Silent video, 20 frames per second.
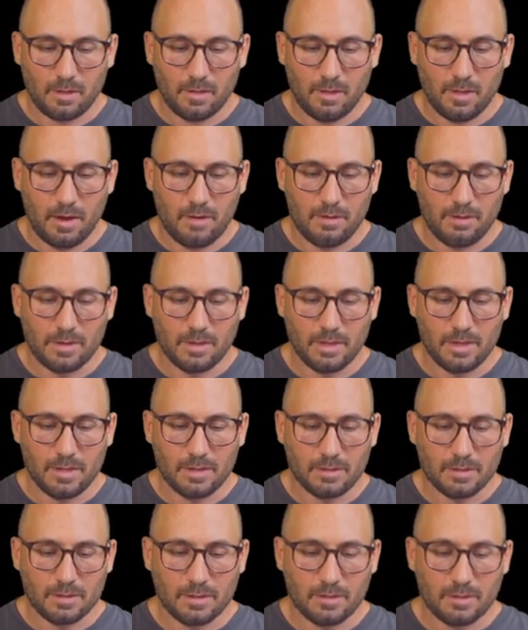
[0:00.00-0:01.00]
there it
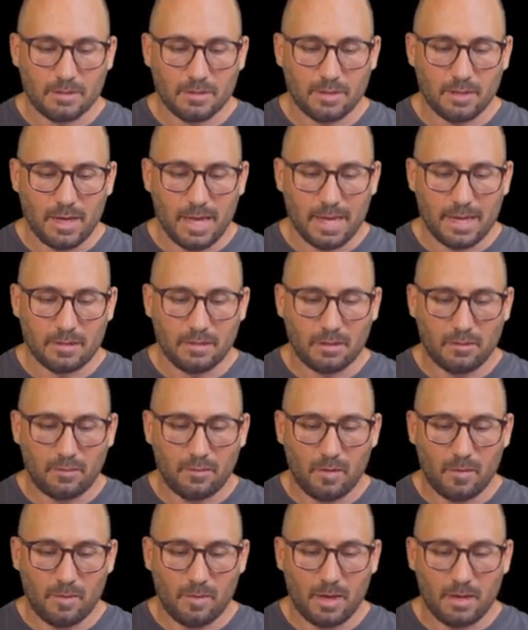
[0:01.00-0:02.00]
is, selected
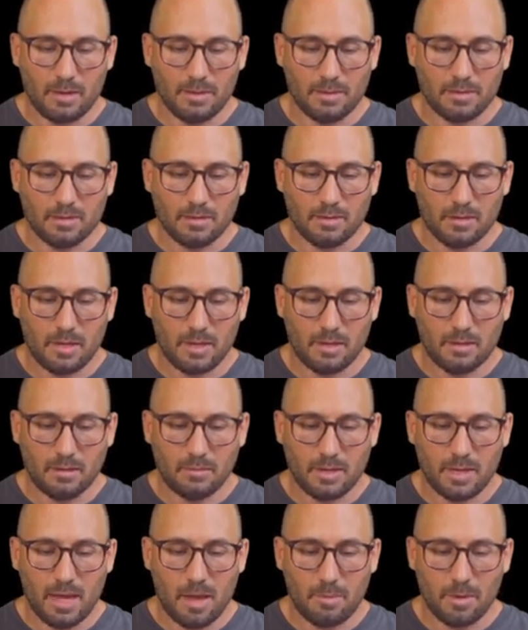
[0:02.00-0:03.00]
from that list,
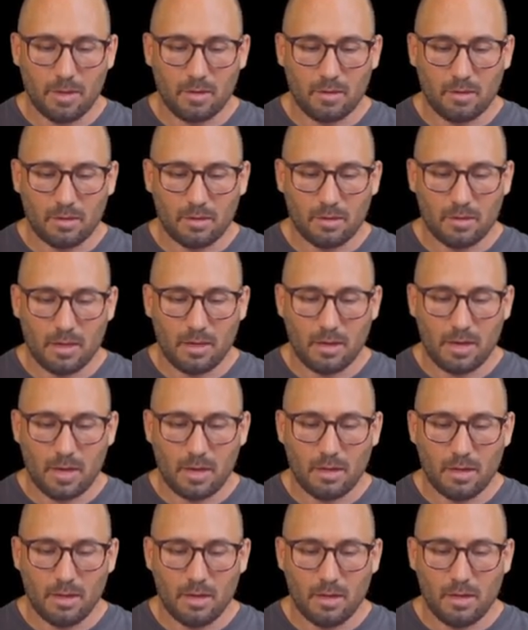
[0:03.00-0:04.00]
tapping on it, and
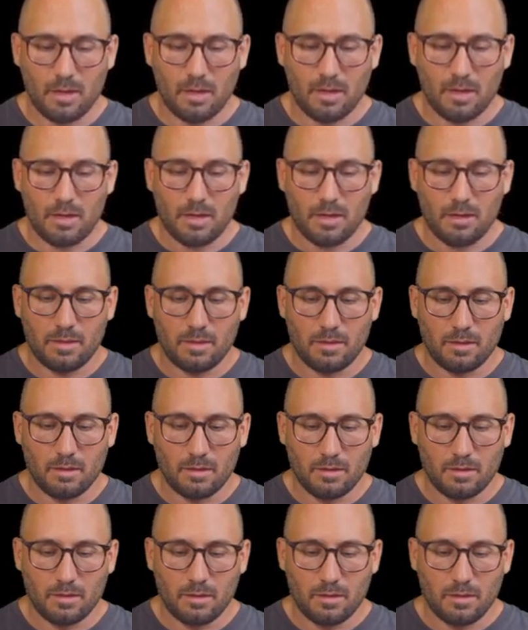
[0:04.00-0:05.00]
then hit the
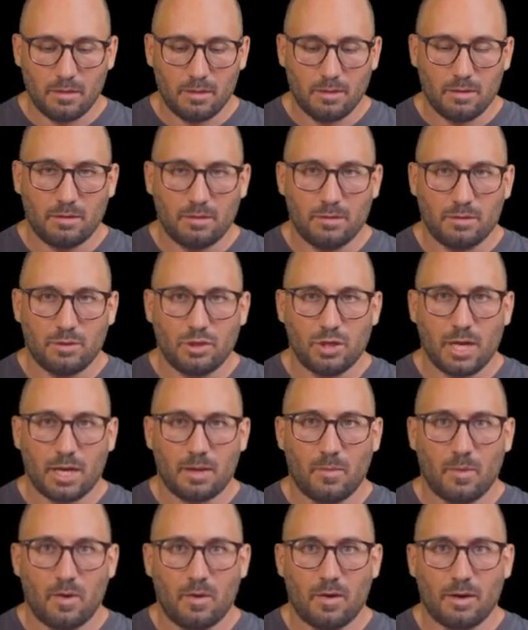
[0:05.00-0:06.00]

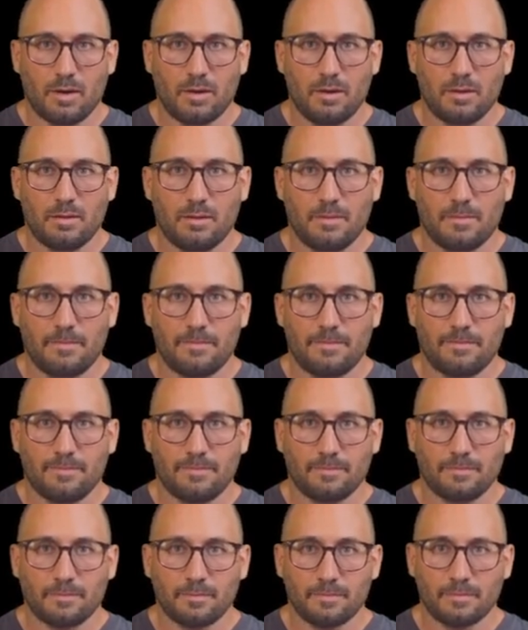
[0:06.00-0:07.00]
check mark.
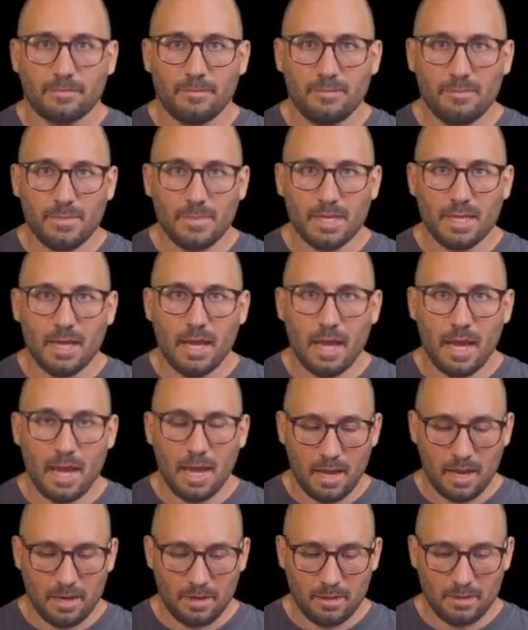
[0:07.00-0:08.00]

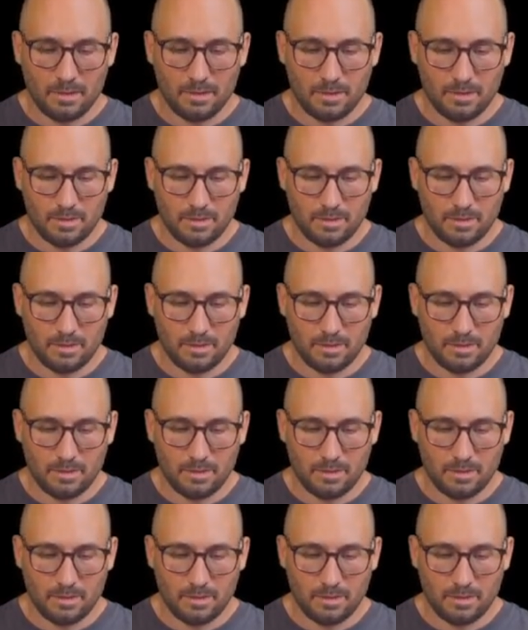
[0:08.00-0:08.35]
And